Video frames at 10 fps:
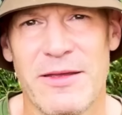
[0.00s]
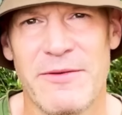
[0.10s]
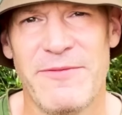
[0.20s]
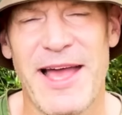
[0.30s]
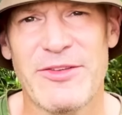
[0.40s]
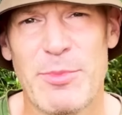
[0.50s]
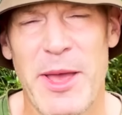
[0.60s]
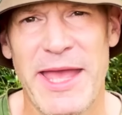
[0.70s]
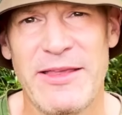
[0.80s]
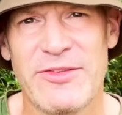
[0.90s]

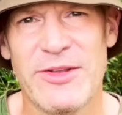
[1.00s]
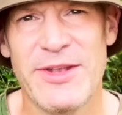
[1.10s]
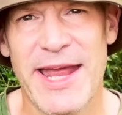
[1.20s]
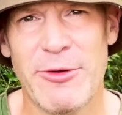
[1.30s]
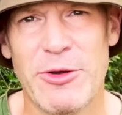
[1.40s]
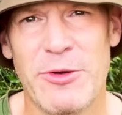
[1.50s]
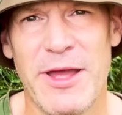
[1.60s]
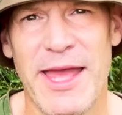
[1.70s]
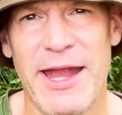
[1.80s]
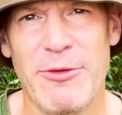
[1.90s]
fast-paced and
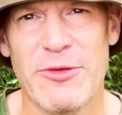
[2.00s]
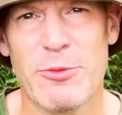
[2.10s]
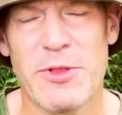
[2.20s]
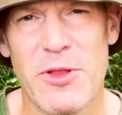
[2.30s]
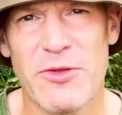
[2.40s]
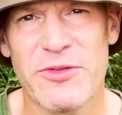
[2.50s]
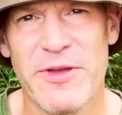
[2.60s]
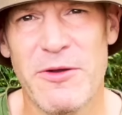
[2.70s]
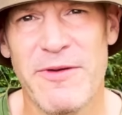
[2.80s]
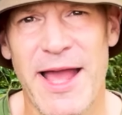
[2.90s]
narrower areas with lots of
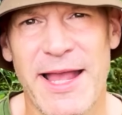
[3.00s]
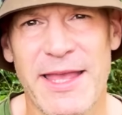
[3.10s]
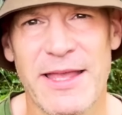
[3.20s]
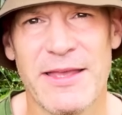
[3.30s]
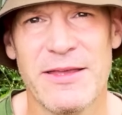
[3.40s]
overhanging